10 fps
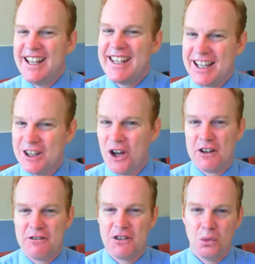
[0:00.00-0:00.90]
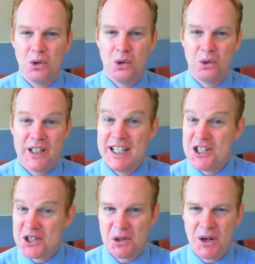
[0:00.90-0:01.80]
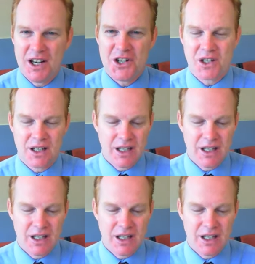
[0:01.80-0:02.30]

that light for the world in his generation.